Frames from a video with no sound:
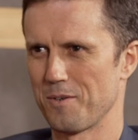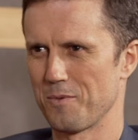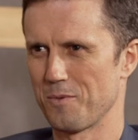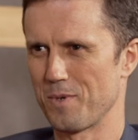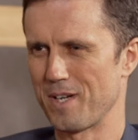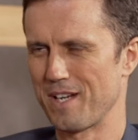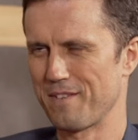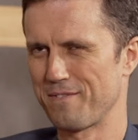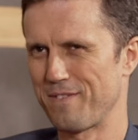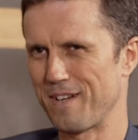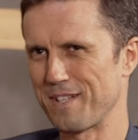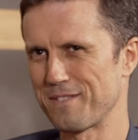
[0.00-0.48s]

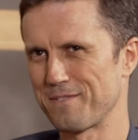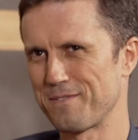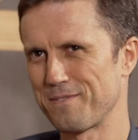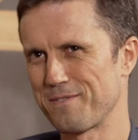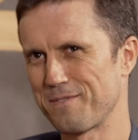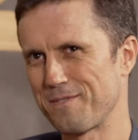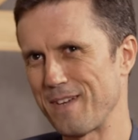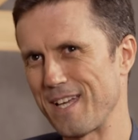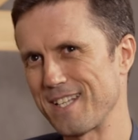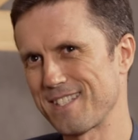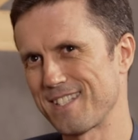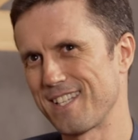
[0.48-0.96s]
What I find
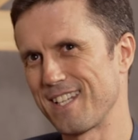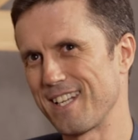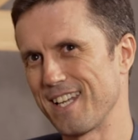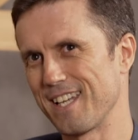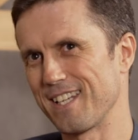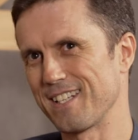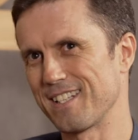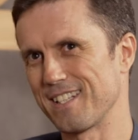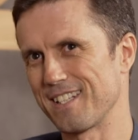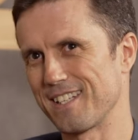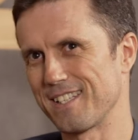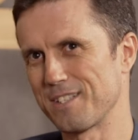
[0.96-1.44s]

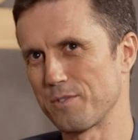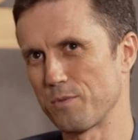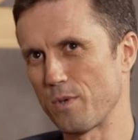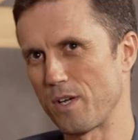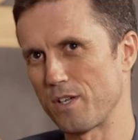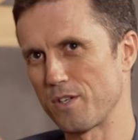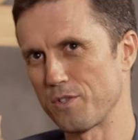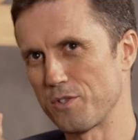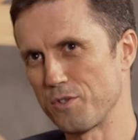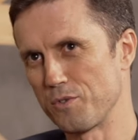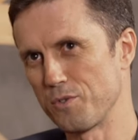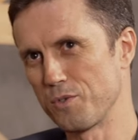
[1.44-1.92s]
fascinating is
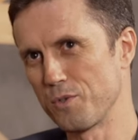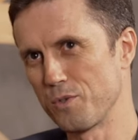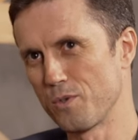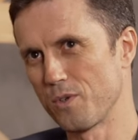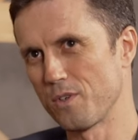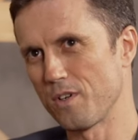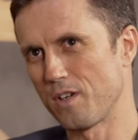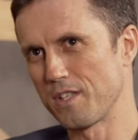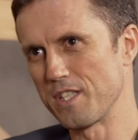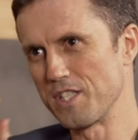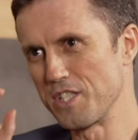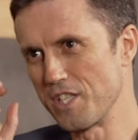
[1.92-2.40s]
what
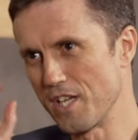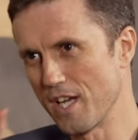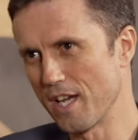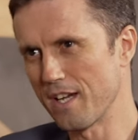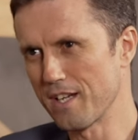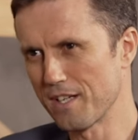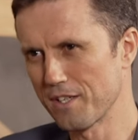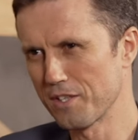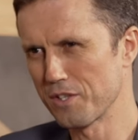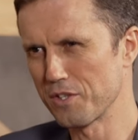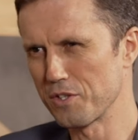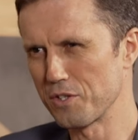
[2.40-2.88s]
you,
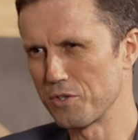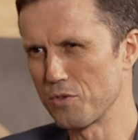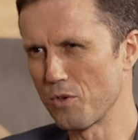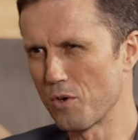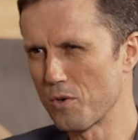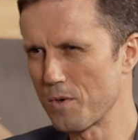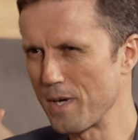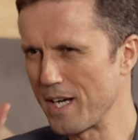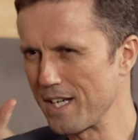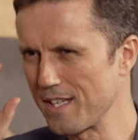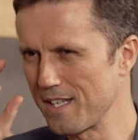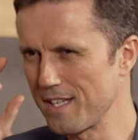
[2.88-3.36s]
young, you
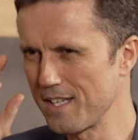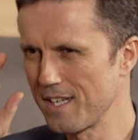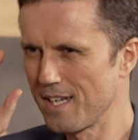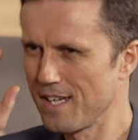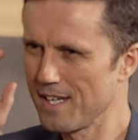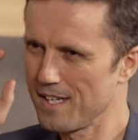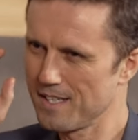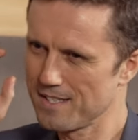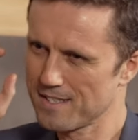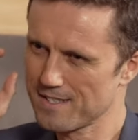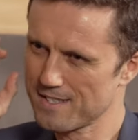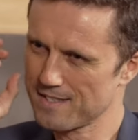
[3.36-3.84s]
already
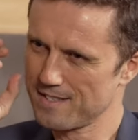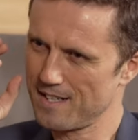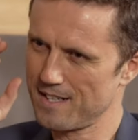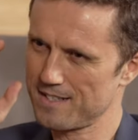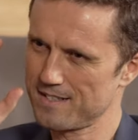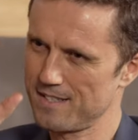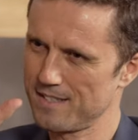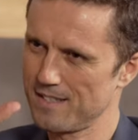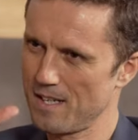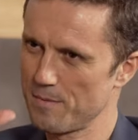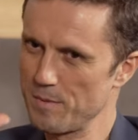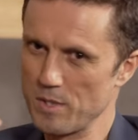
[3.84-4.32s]

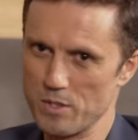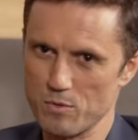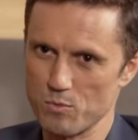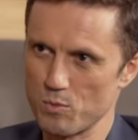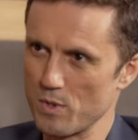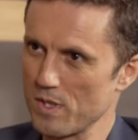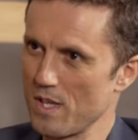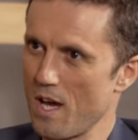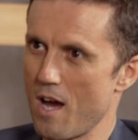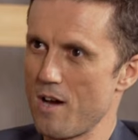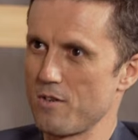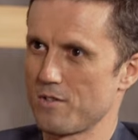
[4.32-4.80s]
started, I mean,
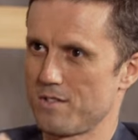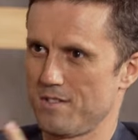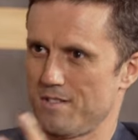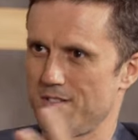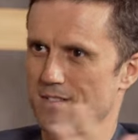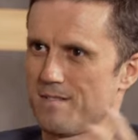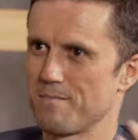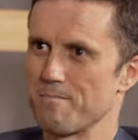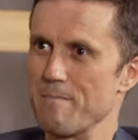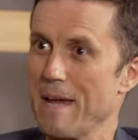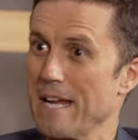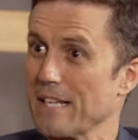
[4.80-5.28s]
without
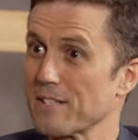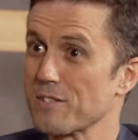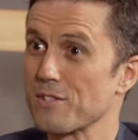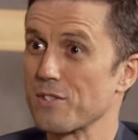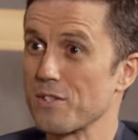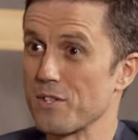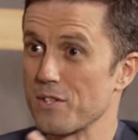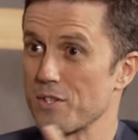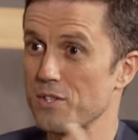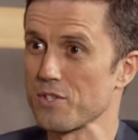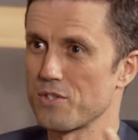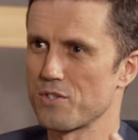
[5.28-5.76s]

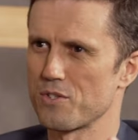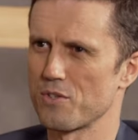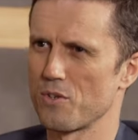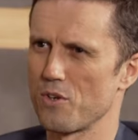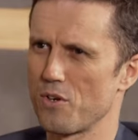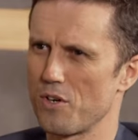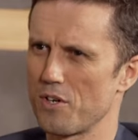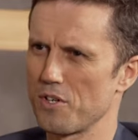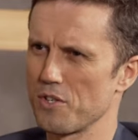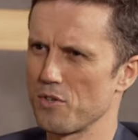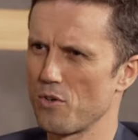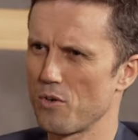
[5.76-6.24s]
mentors,
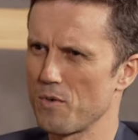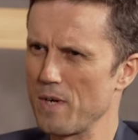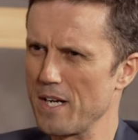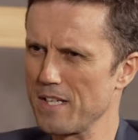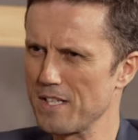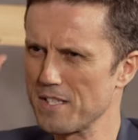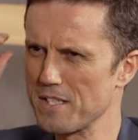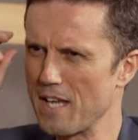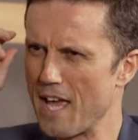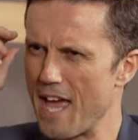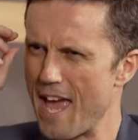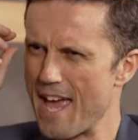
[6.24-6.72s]
or you
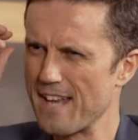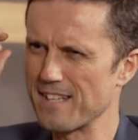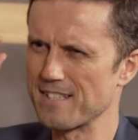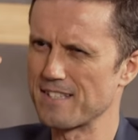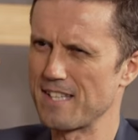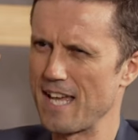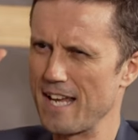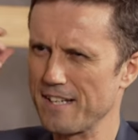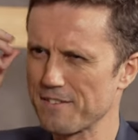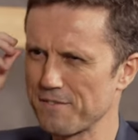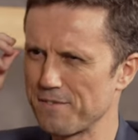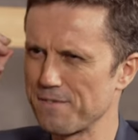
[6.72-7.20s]
already
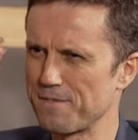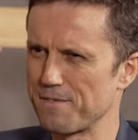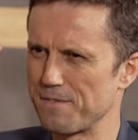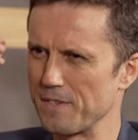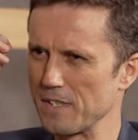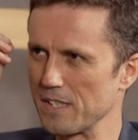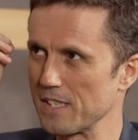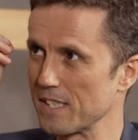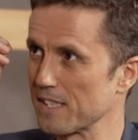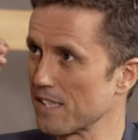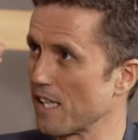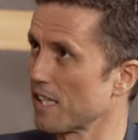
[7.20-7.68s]
had that
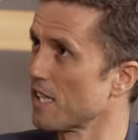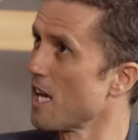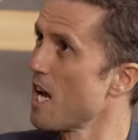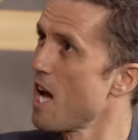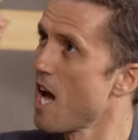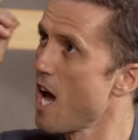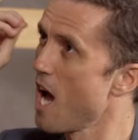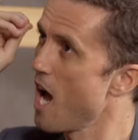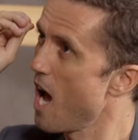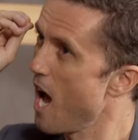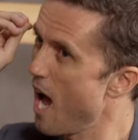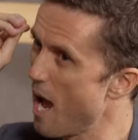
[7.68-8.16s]
feeling like,
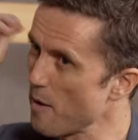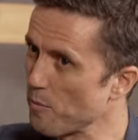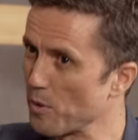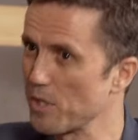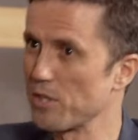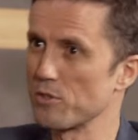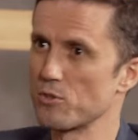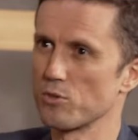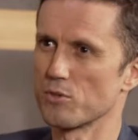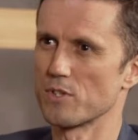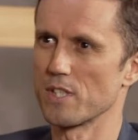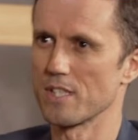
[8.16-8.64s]
I
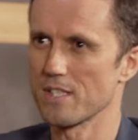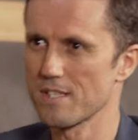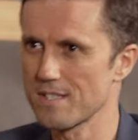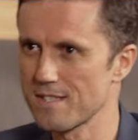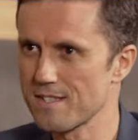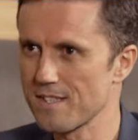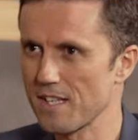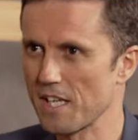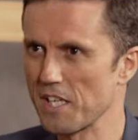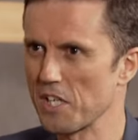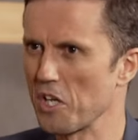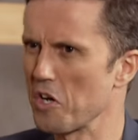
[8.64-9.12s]
want to do
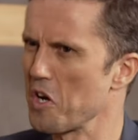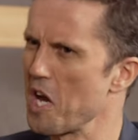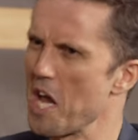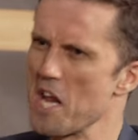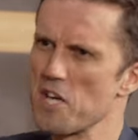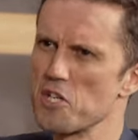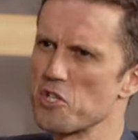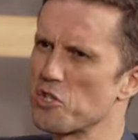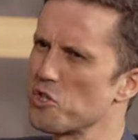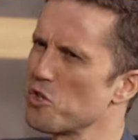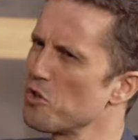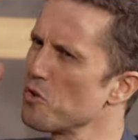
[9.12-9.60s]
this, you know,
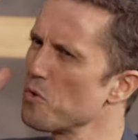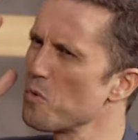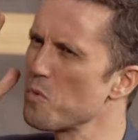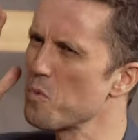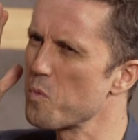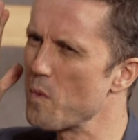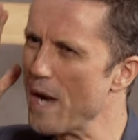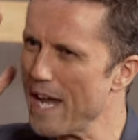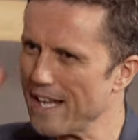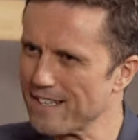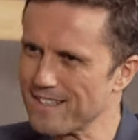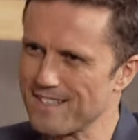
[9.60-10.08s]
and you
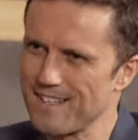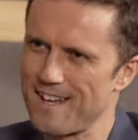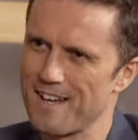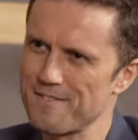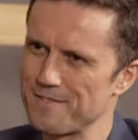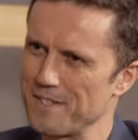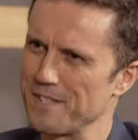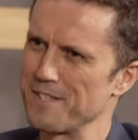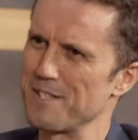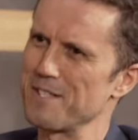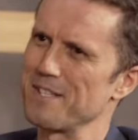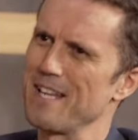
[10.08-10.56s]
went
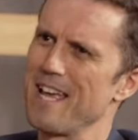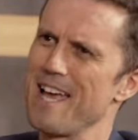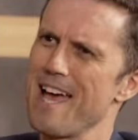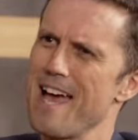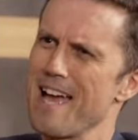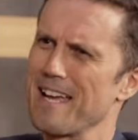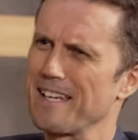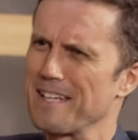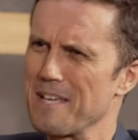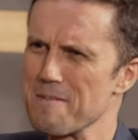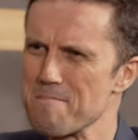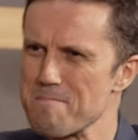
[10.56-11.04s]
after it,
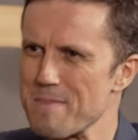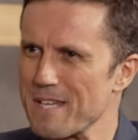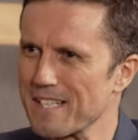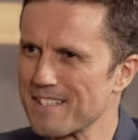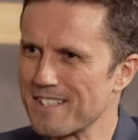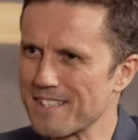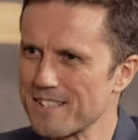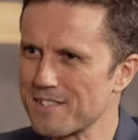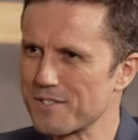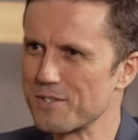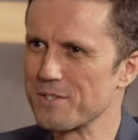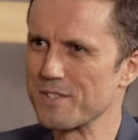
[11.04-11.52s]

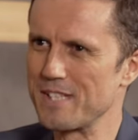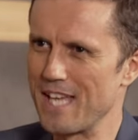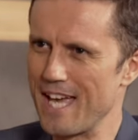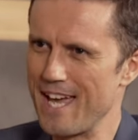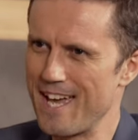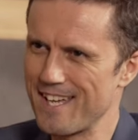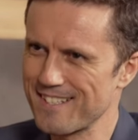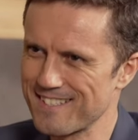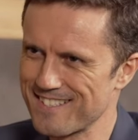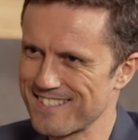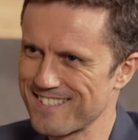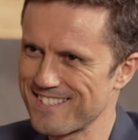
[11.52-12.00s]
committed to
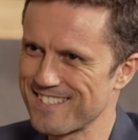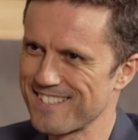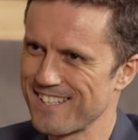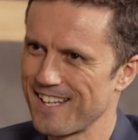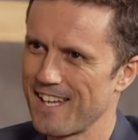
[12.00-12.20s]
that.